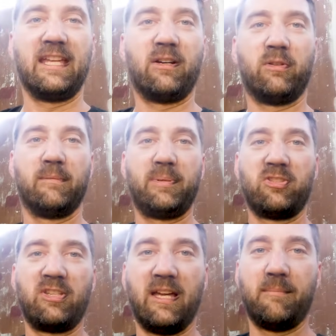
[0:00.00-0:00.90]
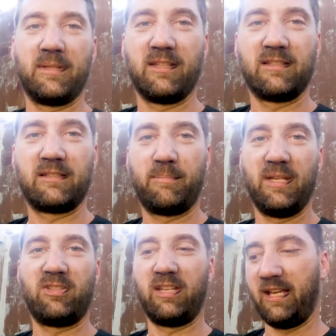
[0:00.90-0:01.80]
to get all the pitch out, because the
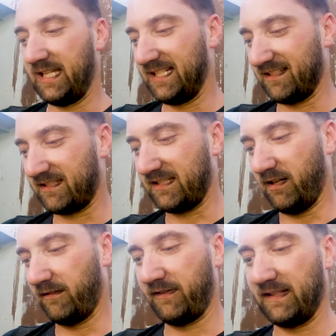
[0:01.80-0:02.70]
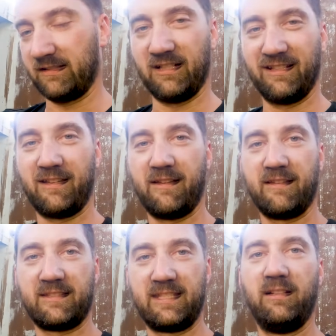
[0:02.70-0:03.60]
pitch in itself is going to
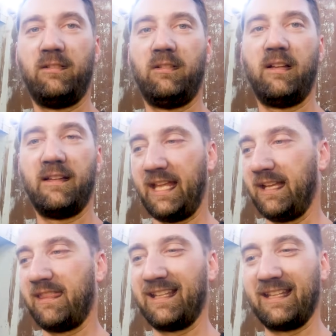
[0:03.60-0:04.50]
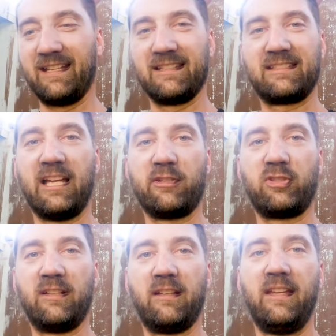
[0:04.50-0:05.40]
seal anything that it's
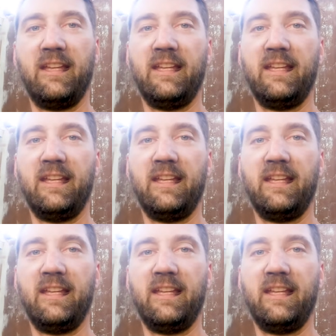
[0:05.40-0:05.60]
touching.